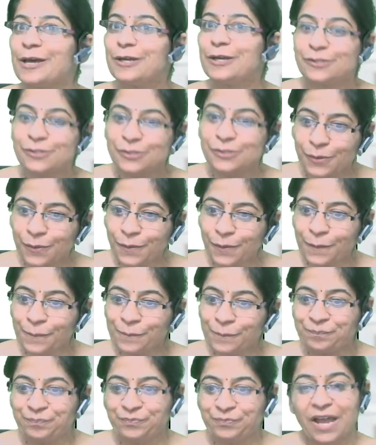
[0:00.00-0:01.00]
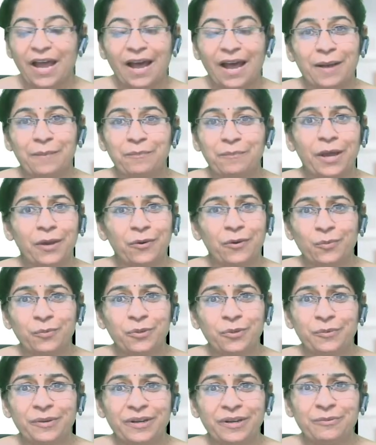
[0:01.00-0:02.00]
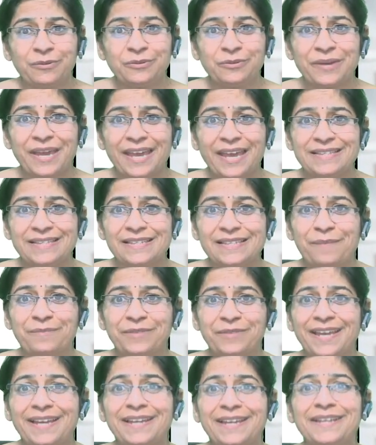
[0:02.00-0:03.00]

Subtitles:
So I hope you were able to gain something.